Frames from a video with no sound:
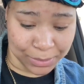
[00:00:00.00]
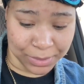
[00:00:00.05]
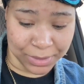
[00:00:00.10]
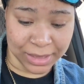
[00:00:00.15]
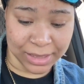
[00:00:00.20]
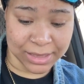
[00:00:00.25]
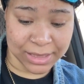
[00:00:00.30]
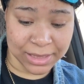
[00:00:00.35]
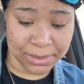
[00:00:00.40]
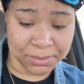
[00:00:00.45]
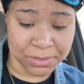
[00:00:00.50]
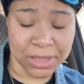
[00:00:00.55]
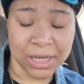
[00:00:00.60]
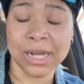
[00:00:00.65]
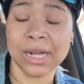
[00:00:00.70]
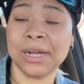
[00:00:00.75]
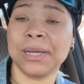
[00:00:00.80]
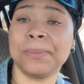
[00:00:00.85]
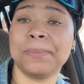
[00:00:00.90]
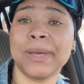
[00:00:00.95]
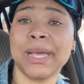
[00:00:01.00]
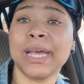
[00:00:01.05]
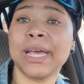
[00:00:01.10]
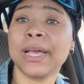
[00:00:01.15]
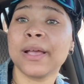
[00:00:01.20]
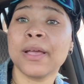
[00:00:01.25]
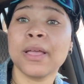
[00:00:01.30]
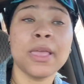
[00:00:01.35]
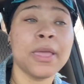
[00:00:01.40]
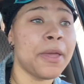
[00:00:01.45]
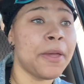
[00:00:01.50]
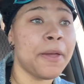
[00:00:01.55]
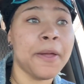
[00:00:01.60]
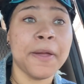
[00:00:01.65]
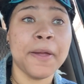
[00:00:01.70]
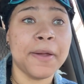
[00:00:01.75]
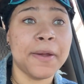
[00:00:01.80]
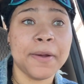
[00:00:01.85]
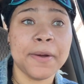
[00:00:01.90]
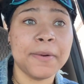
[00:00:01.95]
will attempt to call him back.
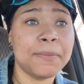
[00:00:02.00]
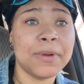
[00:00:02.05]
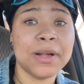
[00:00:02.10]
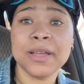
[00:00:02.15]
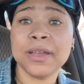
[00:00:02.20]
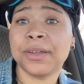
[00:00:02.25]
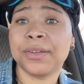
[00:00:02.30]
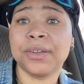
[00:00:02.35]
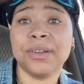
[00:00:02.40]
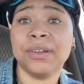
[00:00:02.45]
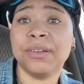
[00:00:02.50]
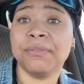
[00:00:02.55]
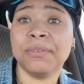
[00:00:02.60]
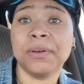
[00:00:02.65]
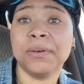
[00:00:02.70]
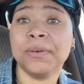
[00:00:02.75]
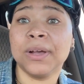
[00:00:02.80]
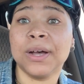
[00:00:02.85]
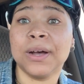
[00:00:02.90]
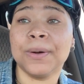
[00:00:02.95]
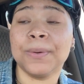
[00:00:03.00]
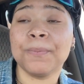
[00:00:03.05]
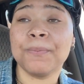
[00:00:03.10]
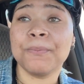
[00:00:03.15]
I'm not answering the phone call.